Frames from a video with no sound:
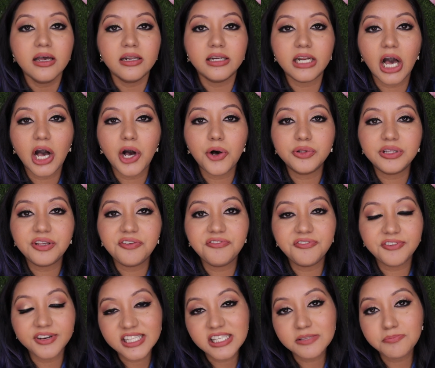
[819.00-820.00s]
Now, the
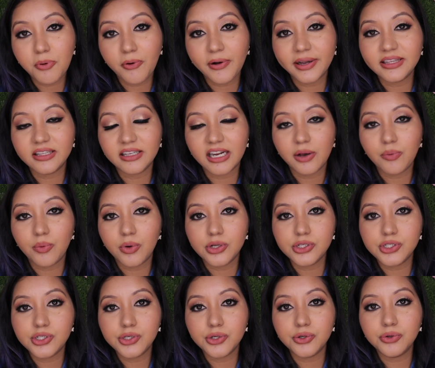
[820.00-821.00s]
first point that I
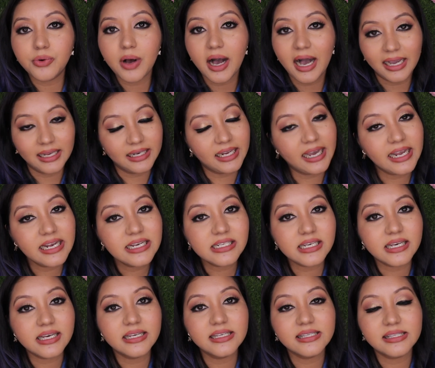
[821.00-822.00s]
want to
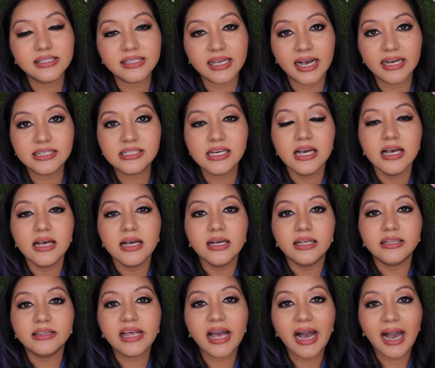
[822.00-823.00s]
highlight is that
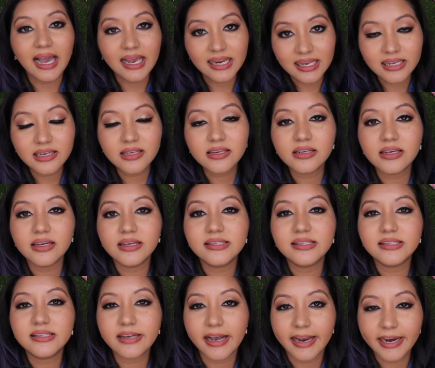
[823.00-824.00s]
the eyeliner
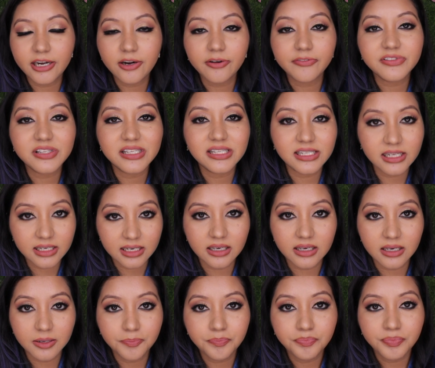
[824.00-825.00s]
is kind of
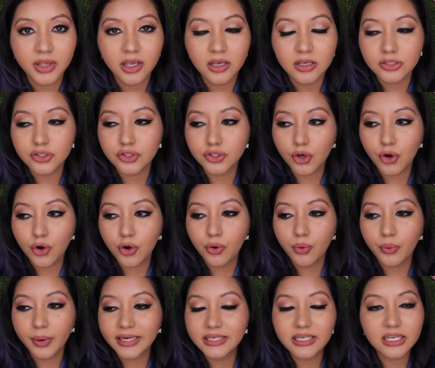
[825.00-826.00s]
sticky.
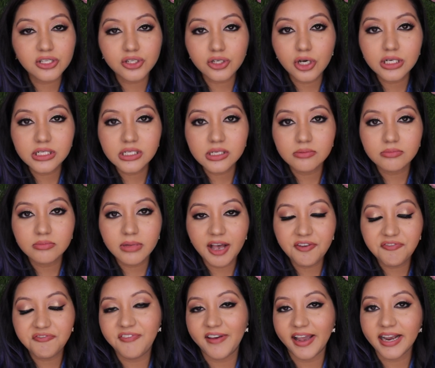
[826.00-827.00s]
So it does not
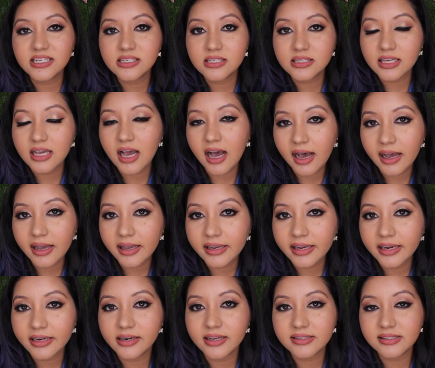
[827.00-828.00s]
affect the eye.
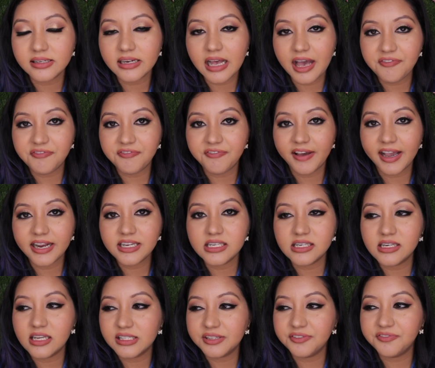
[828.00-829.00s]
It doesn't affect,
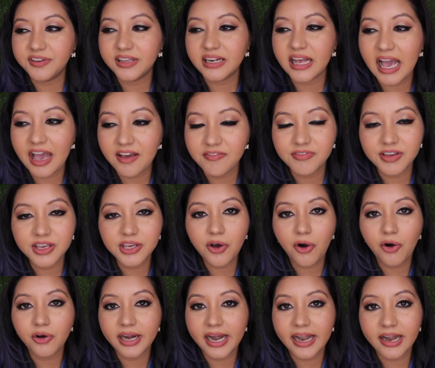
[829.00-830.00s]
it doesn't feel heavy
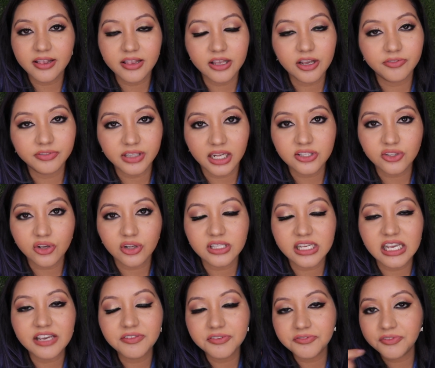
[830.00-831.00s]
or anything of that sort.
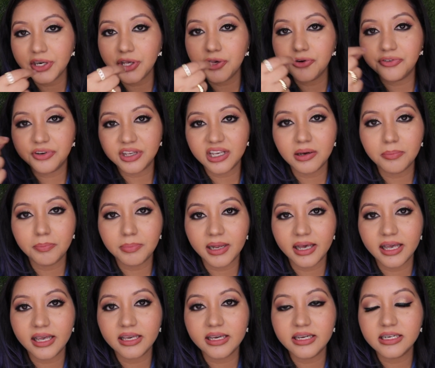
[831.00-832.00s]
Even when you're
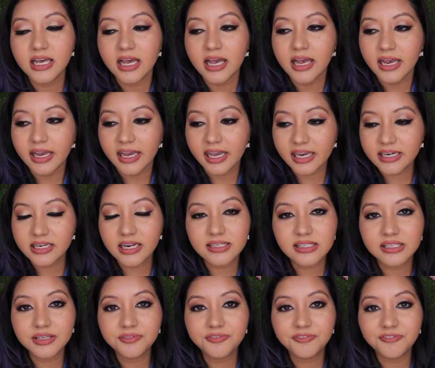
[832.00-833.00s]
reapplying it, it
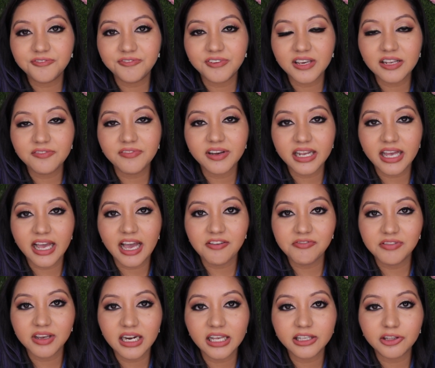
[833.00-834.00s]
doesn't feel very
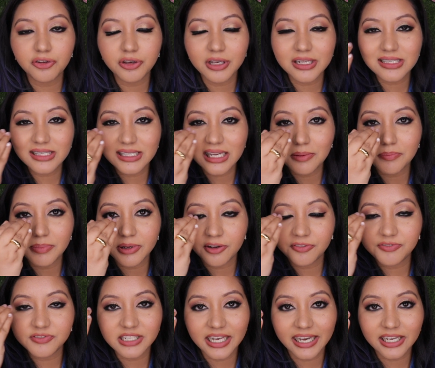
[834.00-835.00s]
heavy. Like you can see a bit
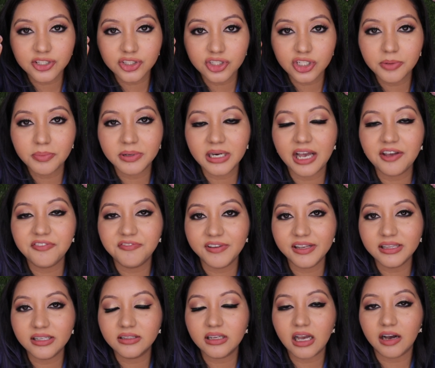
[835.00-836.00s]
of texture, but I
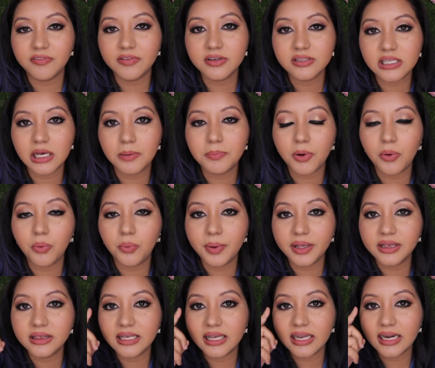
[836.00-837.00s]
feel it covers up
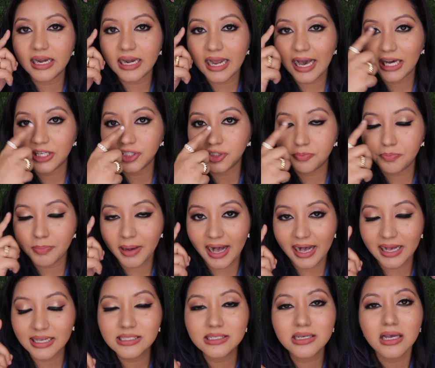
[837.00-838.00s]
with the lash
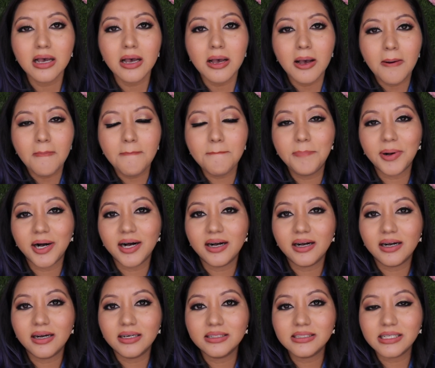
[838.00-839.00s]
band,
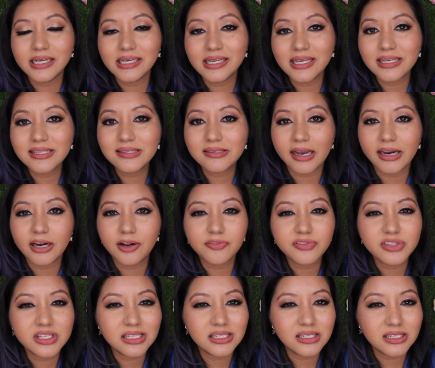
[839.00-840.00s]
but it is kind of
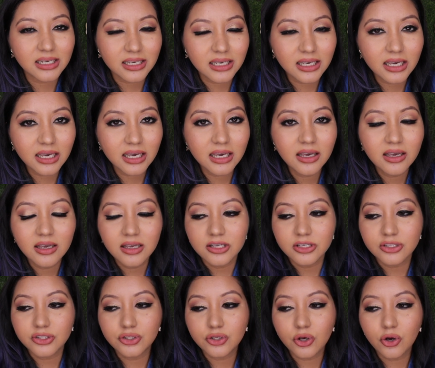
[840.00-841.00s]
sticky.
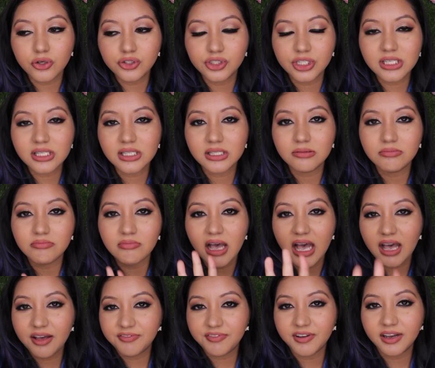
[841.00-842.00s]
So just
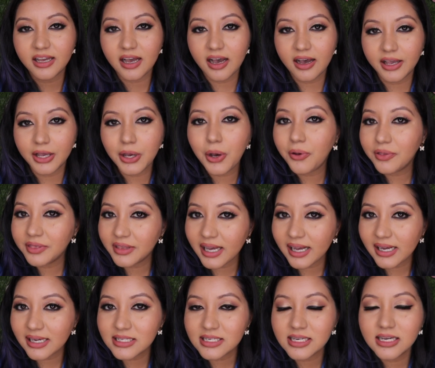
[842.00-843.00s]
FYI on
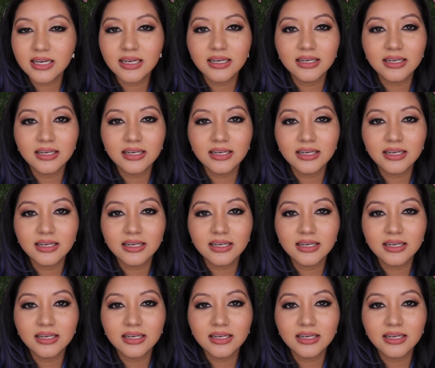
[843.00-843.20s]
that.